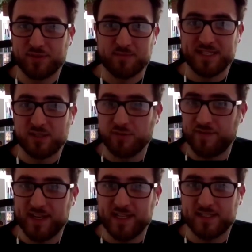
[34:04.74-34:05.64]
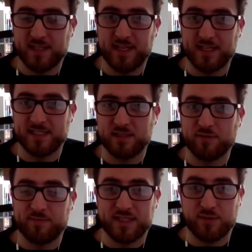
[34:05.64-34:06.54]
some mental fitness so they can deal
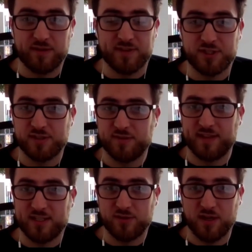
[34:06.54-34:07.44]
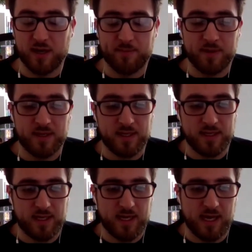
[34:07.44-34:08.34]
with mental health issues if they do come,
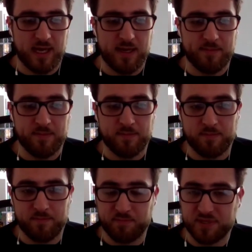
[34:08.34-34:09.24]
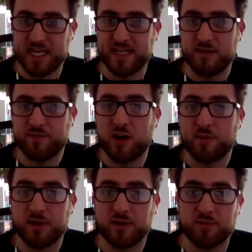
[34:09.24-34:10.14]
protect the
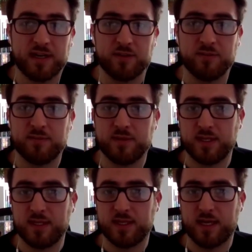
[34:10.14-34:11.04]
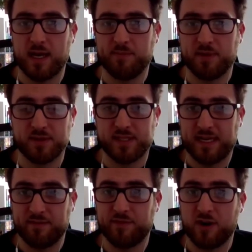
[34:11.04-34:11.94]
environment around them, because
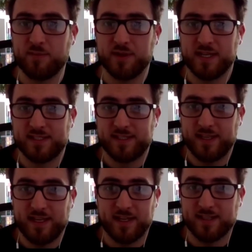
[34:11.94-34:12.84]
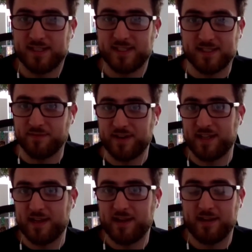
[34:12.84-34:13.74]
that environment is the ecosystem
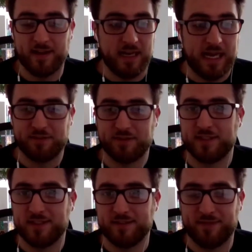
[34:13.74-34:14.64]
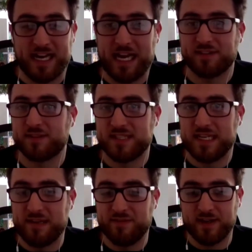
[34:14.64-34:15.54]
that allows them to
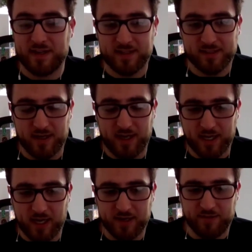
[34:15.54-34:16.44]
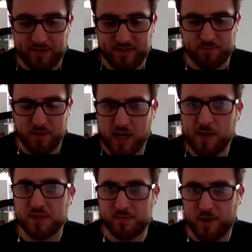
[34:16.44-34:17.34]
live. So I kind of have this
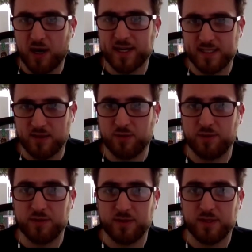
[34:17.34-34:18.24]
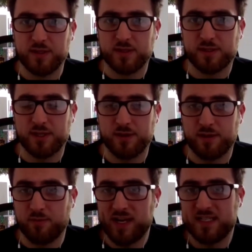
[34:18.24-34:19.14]
purpose behind it all. So
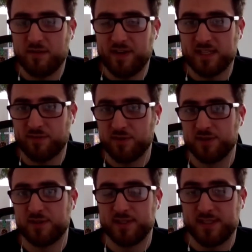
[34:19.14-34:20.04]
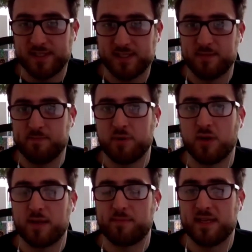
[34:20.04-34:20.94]
the weighted vest, for instance, is a
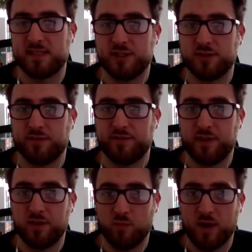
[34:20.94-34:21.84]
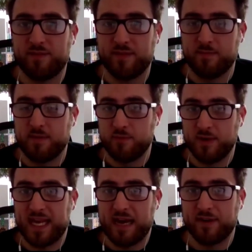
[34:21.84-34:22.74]
symbolic message of the weight that we
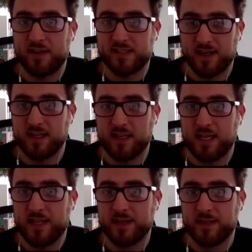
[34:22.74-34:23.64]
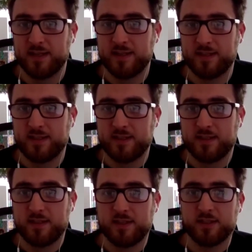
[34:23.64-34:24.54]
carry silently.
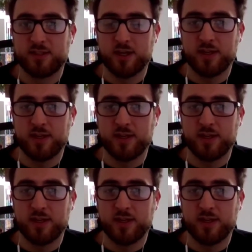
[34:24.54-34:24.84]
So